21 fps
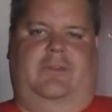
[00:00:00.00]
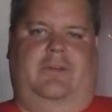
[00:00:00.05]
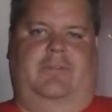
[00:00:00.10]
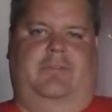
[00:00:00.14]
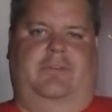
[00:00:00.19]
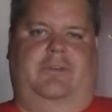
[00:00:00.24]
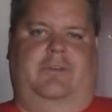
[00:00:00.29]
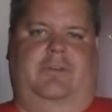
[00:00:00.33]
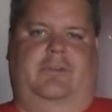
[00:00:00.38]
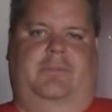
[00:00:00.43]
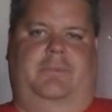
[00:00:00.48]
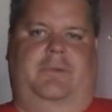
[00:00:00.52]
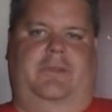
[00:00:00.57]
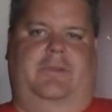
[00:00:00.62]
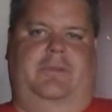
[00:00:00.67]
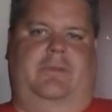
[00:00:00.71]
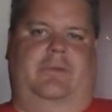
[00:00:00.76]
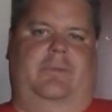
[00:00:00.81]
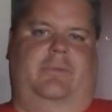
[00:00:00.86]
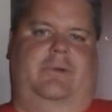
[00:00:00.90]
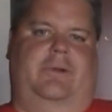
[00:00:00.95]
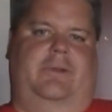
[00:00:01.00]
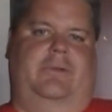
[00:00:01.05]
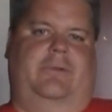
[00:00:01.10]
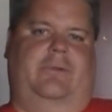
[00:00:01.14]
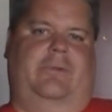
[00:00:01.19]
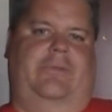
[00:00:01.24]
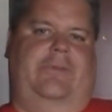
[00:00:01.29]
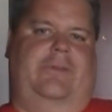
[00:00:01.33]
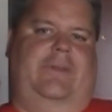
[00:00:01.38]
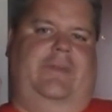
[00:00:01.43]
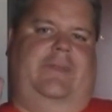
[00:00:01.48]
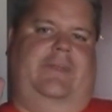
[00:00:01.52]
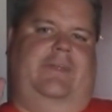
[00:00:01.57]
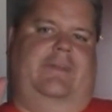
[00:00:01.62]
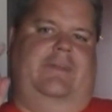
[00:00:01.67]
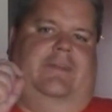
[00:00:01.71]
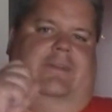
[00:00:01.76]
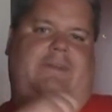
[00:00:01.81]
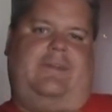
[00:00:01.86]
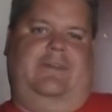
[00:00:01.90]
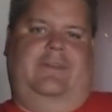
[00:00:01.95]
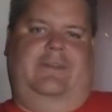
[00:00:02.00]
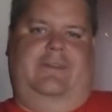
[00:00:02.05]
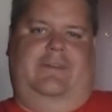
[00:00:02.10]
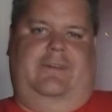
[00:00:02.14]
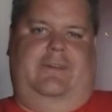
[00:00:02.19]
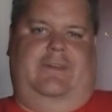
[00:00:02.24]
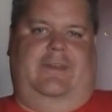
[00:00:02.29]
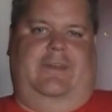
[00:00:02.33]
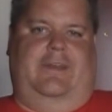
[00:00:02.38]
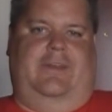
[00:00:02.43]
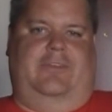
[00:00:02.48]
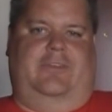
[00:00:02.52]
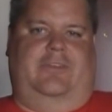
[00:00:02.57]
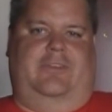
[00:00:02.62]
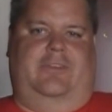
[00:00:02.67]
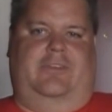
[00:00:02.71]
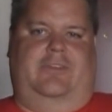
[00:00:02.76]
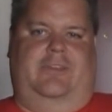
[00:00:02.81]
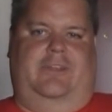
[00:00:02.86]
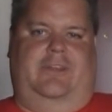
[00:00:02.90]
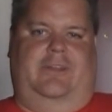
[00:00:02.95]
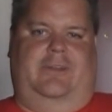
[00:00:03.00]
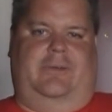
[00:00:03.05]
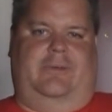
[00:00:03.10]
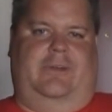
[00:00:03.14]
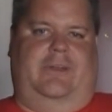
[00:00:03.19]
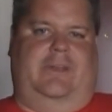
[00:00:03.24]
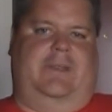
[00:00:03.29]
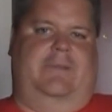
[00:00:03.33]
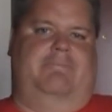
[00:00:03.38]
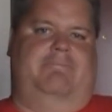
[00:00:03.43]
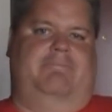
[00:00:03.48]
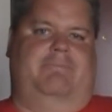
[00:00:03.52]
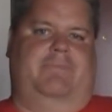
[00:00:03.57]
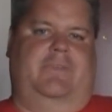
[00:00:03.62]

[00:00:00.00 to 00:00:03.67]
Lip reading: after you spent your one whole day as a Seattle Kraken.